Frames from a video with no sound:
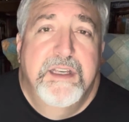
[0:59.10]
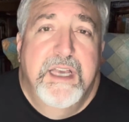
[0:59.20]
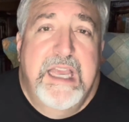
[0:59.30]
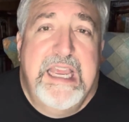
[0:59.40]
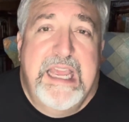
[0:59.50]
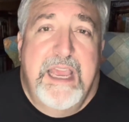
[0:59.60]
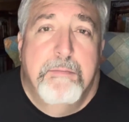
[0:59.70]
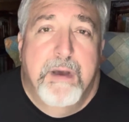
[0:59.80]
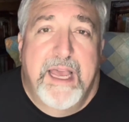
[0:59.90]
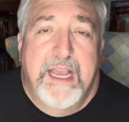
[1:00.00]
he came
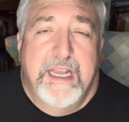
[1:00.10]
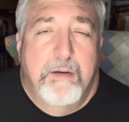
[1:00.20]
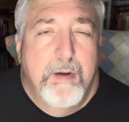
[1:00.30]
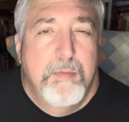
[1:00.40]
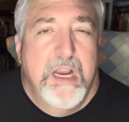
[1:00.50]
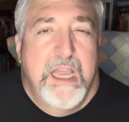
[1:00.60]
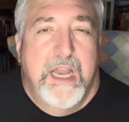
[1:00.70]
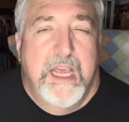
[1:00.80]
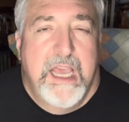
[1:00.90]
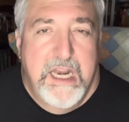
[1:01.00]
back, and I remember he had
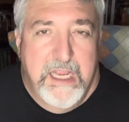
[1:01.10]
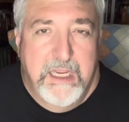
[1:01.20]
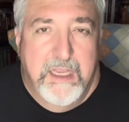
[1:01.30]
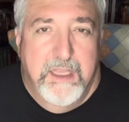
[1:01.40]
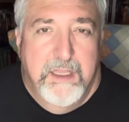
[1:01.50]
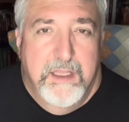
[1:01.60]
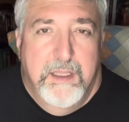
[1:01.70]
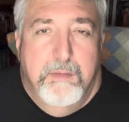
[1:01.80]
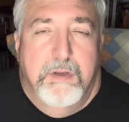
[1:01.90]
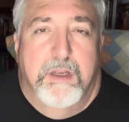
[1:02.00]
a headache
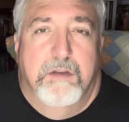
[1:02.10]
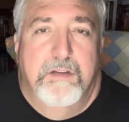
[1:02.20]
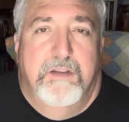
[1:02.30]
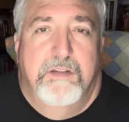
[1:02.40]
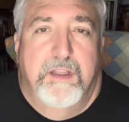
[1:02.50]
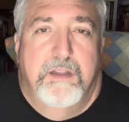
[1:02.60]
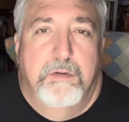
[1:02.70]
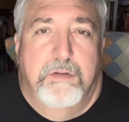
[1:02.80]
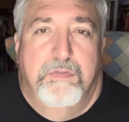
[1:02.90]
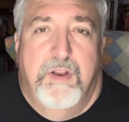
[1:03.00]
because he said there
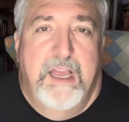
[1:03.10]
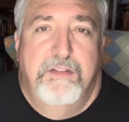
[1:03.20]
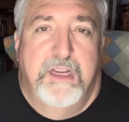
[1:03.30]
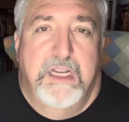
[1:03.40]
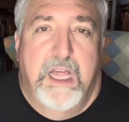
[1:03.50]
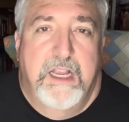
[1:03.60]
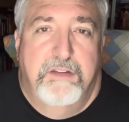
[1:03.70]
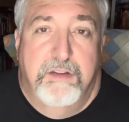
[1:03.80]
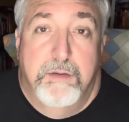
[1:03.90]
was flashing lights in the